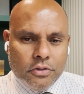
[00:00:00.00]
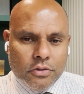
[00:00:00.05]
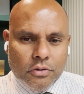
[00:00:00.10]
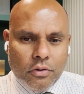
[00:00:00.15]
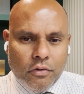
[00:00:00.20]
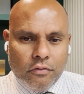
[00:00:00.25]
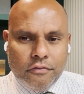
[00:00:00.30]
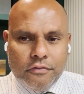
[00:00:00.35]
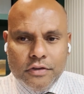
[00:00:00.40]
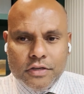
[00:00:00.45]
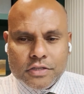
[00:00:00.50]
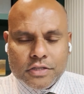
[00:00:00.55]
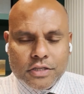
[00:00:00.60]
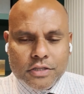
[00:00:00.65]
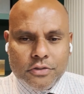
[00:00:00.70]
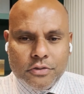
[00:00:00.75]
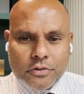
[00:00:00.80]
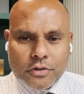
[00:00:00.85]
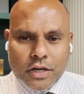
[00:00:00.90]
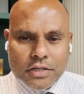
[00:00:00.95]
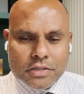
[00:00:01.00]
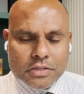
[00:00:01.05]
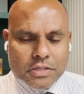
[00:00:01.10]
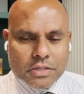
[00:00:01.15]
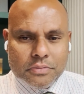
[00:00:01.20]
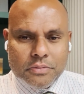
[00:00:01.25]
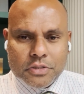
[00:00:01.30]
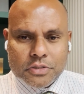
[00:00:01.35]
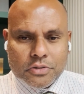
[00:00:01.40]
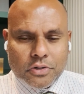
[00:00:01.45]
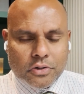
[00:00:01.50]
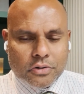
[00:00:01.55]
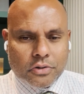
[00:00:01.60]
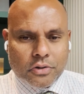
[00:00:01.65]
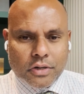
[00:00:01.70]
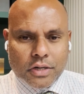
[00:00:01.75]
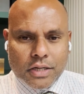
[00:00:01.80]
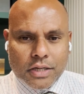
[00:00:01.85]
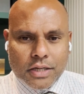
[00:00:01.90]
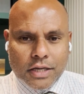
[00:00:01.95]
obviously your customer is not
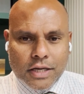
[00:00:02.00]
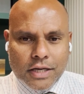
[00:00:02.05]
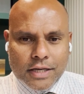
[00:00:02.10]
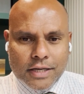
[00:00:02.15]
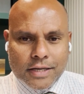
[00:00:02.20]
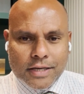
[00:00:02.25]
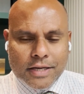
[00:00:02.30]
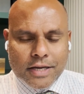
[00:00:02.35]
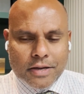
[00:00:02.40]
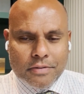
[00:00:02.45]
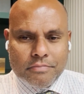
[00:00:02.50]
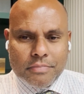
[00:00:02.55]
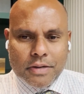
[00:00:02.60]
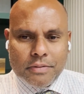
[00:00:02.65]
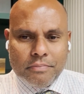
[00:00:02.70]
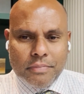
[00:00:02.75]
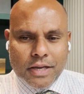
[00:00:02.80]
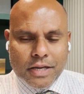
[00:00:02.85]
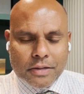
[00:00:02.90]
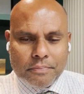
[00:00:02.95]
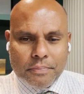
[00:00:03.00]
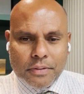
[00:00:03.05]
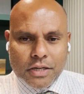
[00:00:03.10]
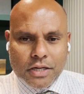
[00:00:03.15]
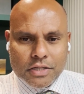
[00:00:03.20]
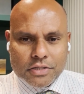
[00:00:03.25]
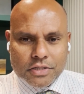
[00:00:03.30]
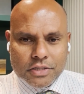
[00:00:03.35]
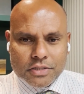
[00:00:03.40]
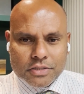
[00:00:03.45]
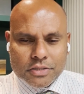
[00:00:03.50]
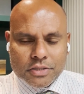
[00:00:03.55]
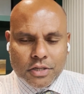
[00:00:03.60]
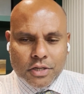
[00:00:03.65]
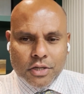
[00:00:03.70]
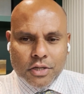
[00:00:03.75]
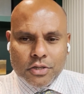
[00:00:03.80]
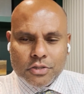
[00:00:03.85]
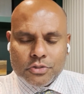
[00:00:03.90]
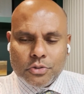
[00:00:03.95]
gonna come and make a purchase.
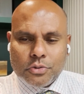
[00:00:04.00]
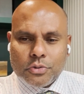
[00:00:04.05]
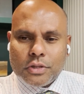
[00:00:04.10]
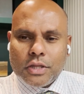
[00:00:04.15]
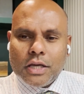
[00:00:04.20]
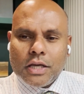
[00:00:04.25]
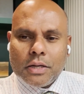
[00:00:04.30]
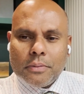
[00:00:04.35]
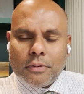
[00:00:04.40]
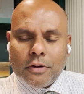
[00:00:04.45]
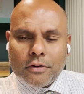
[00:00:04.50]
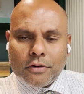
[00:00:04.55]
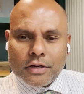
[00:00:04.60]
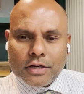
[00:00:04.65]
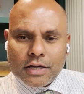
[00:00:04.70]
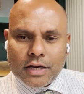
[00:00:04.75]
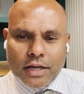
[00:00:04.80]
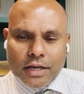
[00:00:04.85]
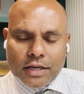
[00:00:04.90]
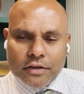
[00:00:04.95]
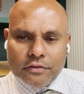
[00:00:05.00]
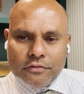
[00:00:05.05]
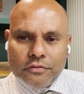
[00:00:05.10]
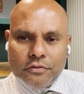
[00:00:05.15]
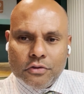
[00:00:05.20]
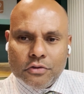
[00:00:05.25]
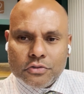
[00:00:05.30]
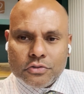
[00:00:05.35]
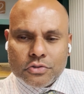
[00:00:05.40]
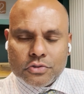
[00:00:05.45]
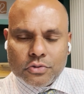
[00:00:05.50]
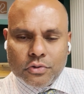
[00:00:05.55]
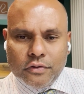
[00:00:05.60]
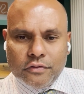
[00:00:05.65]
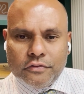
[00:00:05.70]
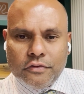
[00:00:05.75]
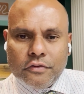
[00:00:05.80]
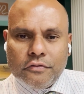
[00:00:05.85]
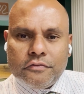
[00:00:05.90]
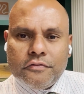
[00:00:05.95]
So think about it like, if your
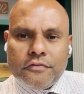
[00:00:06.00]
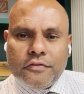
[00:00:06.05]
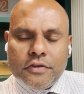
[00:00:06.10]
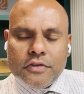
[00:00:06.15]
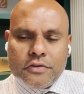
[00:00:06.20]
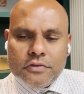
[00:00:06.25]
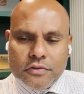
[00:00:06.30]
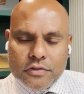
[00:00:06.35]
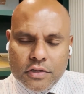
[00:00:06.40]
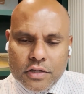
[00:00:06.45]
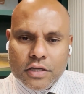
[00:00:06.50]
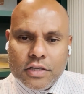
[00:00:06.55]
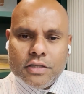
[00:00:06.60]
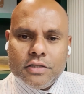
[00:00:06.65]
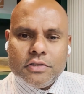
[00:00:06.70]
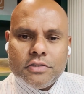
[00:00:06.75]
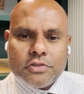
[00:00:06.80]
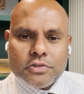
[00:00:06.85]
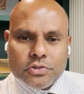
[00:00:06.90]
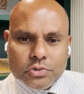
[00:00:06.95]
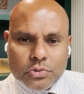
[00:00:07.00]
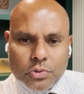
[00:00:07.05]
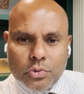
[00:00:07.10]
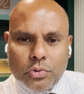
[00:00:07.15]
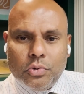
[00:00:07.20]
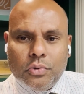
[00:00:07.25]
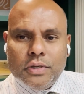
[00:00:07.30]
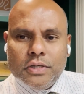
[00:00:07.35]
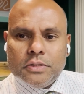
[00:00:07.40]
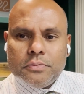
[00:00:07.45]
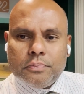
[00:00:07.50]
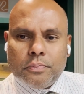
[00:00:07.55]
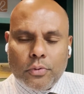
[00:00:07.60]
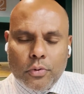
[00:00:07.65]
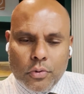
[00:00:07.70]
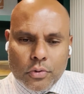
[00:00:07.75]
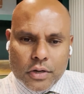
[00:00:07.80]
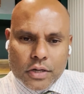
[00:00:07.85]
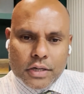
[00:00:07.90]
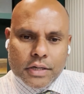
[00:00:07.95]
physical store is
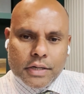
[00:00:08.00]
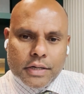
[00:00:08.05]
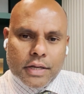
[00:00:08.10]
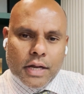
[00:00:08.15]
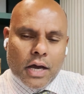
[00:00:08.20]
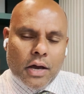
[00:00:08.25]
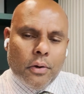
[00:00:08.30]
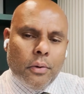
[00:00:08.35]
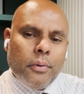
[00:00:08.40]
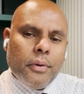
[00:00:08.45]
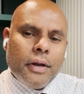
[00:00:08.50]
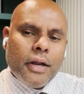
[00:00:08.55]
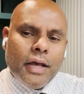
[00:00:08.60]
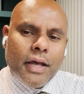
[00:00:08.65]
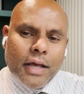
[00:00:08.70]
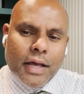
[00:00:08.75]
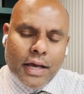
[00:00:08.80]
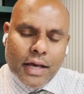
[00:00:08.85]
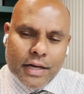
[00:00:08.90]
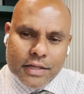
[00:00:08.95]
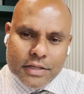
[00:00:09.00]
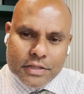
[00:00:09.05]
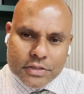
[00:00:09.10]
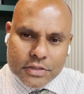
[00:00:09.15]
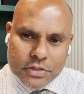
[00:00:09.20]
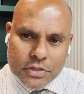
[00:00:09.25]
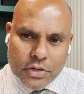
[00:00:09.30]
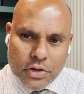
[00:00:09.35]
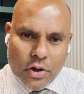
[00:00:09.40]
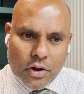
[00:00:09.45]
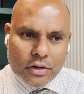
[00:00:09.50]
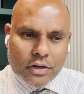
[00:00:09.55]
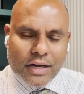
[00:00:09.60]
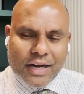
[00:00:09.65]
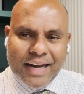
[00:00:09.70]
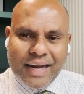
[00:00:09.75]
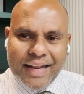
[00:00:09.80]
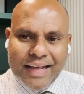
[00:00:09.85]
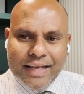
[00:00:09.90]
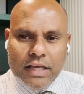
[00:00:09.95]
broken down and it's not
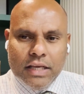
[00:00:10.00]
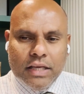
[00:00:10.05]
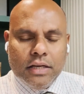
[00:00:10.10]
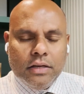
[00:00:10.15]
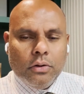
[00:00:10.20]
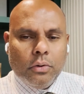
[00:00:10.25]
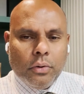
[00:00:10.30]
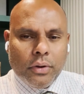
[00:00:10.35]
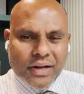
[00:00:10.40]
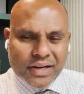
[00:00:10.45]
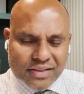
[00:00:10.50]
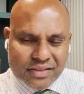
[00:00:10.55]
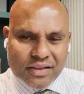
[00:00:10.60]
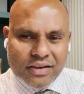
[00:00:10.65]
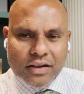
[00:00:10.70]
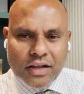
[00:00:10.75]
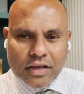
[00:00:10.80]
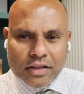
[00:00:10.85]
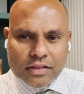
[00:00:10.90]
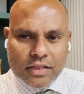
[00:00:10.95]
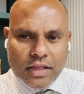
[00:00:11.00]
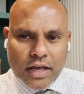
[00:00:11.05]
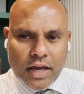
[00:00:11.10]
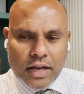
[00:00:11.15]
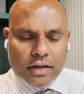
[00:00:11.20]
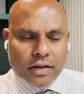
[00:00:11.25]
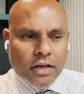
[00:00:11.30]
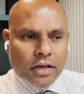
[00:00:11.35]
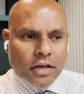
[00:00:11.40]
clean or anything like that,